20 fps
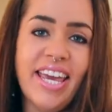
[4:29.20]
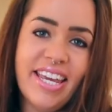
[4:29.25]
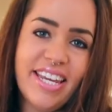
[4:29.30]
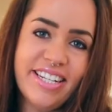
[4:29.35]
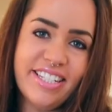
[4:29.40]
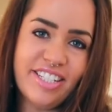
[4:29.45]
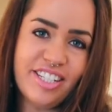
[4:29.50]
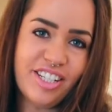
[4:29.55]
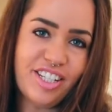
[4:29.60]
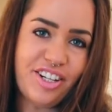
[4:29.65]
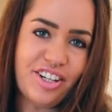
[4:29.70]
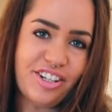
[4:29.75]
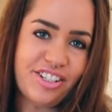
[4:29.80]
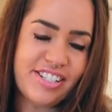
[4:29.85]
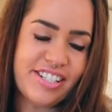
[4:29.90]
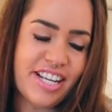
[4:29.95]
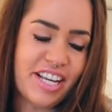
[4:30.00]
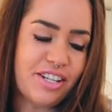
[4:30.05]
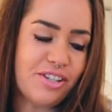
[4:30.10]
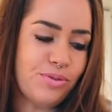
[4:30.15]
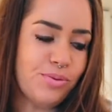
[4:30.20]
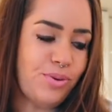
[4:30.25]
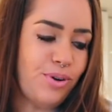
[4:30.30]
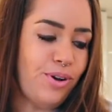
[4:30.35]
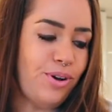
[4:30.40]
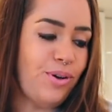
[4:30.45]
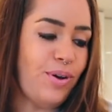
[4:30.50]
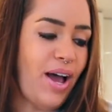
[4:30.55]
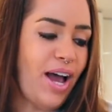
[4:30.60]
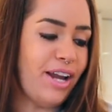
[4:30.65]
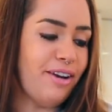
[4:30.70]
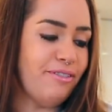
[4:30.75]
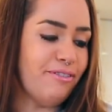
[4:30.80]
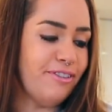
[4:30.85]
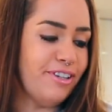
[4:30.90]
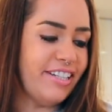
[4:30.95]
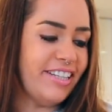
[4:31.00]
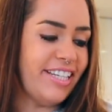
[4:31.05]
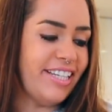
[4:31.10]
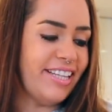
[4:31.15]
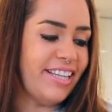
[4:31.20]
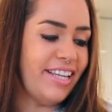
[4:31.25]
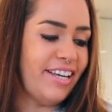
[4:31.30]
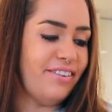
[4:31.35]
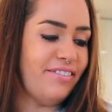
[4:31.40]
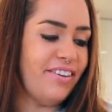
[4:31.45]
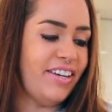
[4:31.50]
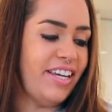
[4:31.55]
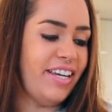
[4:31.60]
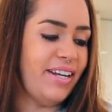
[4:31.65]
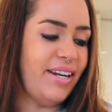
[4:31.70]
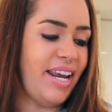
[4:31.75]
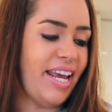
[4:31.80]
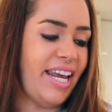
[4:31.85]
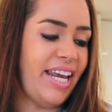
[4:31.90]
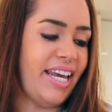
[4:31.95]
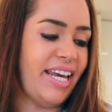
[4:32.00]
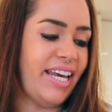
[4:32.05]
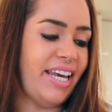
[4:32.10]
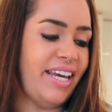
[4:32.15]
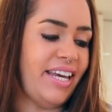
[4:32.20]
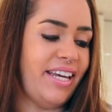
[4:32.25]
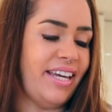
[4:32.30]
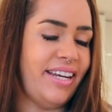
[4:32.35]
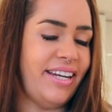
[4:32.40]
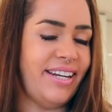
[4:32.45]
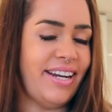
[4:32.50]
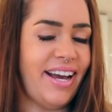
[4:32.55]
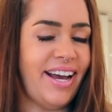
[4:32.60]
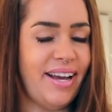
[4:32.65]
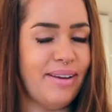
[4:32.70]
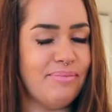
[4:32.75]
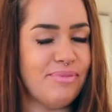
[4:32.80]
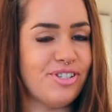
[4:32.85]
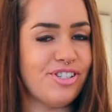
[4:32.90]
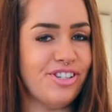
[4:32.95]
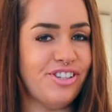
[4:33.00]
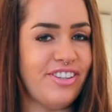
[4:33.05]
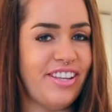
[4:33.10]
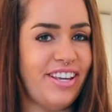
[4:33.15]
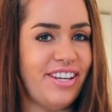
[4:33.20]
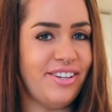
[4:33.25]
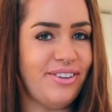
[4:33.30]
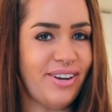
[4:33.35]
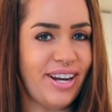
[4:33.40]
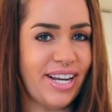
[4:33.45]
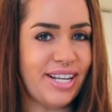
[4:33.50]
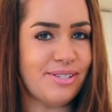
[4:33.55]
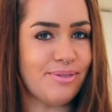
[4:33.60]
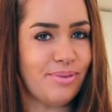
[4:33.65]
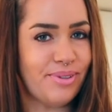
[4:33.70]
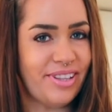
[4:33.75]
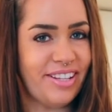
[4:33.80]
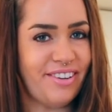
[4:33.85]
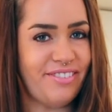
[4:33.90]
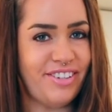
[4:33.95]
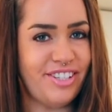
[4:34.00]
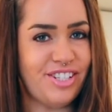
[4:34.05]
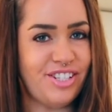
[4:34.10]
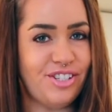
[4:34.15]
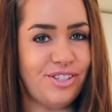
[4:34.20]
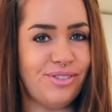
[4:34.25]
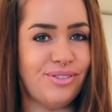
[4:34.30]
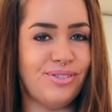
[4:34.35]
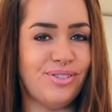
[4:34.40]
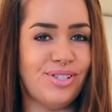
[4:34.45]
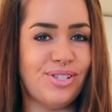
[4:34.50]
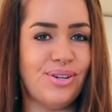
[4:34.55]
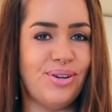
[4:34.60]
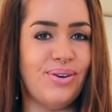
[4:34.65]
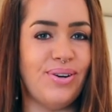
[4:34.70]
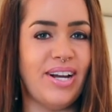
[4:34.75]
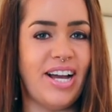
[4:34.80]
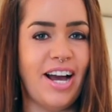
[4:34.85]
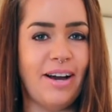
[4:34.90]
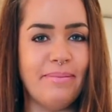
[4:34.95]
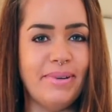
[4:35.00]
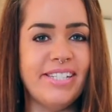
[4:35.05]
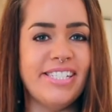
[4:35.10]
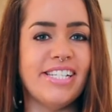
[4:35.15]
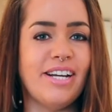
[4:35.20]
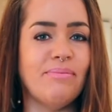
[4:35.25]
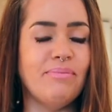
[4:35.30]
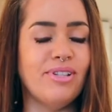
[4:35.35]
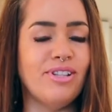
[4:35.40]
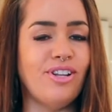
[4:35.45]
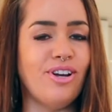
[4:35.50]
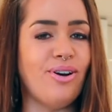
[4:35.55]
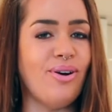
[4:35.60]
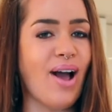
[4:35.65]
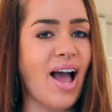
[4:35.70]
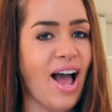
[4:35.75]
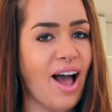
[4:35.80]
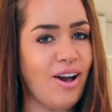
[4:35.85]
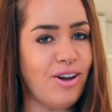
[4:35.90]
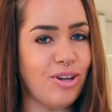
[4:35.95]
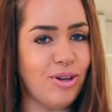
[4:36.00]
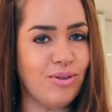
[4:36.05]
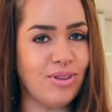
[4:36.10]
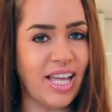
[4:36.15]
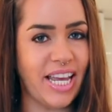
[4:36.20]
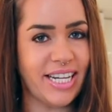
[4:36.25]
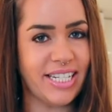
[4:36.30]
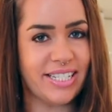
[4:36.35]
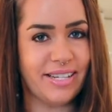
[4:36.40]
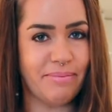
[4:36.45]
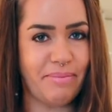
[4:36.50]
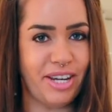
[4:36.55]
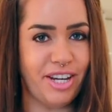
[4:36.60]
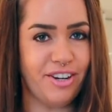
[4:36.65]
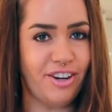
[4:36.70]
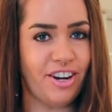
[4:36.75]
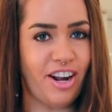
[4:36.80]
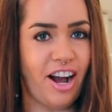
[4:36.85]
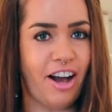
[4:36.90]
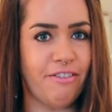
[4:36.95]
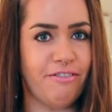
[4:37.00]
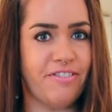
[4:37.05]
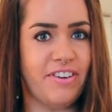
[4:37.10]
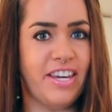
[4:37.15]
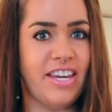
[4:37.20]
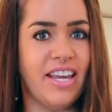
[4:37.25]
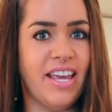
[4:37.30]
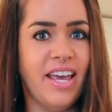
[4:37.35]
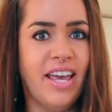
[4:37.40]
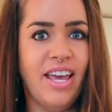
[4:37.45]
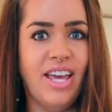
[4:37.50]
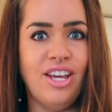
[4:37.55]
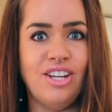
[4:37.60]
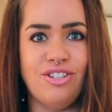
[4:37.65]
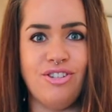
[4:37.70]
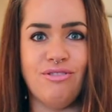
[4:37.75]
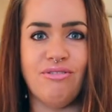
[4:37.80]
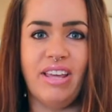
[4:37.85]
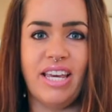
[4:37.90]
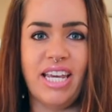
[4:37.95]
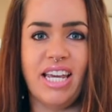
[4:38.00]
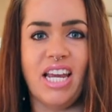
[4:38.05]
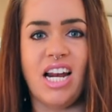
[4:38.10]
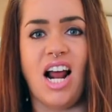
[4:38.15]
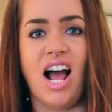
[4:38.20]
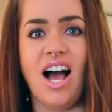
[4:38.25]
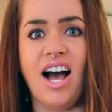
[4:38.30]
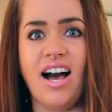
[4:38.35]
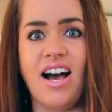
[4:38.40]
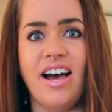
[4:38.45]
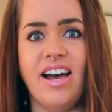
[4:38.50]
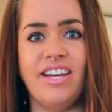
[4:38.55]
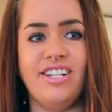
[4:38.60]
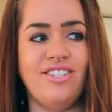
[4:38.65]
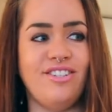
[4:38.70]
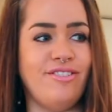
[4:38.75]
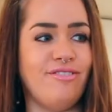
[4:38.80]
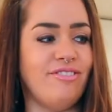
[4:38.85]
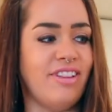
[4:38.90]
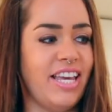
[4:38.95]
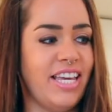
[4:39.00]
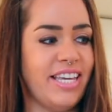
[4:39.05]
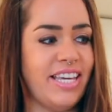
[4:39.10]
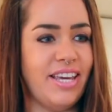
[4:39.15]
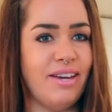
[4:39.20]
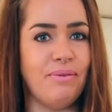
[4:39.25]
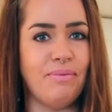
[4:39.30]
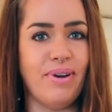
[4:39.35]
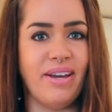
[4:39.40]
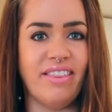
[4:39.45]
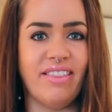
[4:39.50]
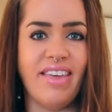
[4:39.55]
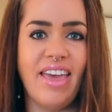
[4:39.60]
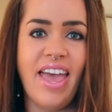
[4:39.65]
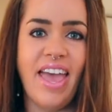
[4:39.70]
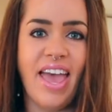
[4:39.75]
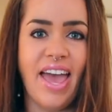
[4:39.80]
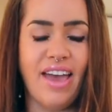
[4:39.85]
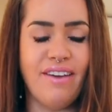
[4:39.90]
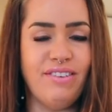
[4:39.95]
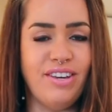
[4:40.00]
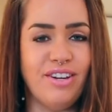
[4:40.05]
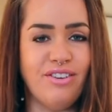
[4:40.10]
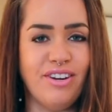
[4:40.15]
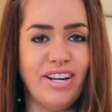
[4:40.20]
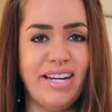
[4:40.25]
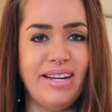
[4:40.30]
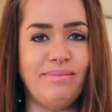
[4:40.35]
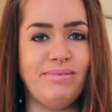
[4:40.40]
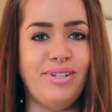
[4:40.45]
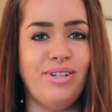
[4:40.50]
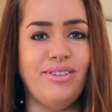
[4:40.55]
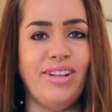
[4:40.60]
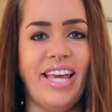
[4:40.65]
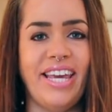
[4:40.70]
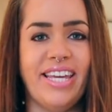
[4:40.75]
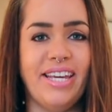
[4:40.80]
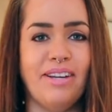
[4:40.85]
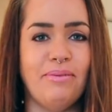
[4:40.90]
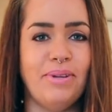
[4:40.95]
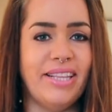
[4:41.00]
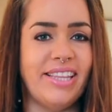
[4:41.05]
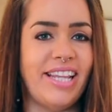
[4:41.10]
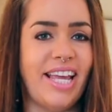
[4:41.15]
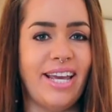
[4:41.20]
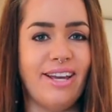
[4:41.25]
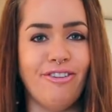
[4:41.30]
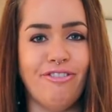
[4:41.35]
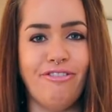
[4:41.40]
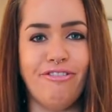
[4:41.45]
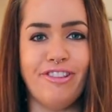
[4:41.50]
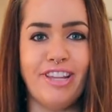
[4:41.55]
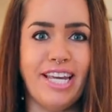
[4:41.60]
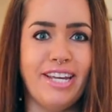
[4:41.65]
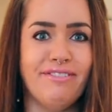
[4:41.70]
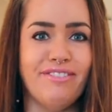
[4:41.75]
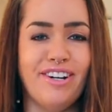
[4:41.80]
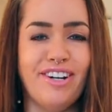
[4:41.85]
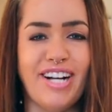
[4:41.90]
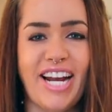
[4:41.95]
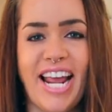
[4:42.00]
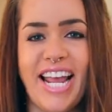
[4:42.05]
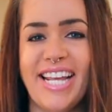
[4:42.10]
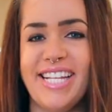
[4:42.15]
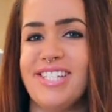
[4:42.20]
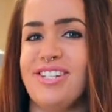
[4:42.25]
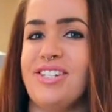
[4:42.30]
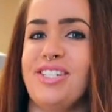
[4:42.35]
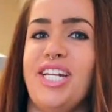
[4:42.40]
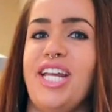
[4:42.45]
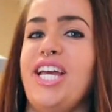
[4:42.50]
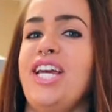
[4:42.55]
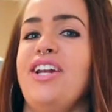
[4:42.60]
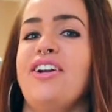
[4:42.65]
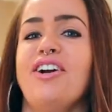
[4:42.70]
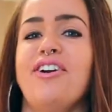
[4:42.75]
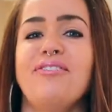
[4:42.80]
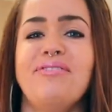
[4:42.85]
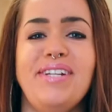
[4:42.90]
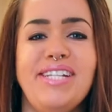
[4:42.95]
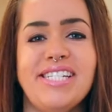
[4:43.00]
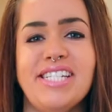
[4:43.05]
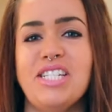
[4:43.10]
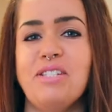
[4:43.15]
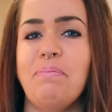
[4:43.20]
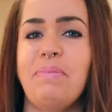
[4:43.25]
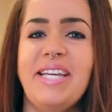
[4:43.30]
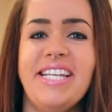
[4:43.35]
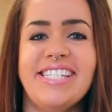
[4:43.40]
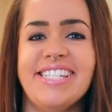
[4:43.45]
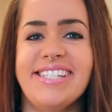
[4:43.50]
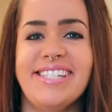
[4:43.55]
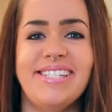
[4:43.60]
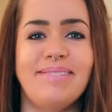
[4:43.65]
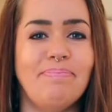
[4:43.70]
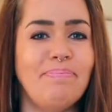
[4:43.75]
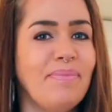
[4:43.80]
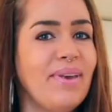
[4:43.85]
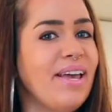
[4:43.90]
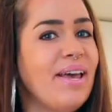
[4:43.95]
into your schedule. I really love it, and I'm sure that you guys will love it too. So comment down below how you like to make your coffee. Do you like it hot? Do you like it with heavy cream? Do you like it with like flavored hazelnut or Reese's Pieces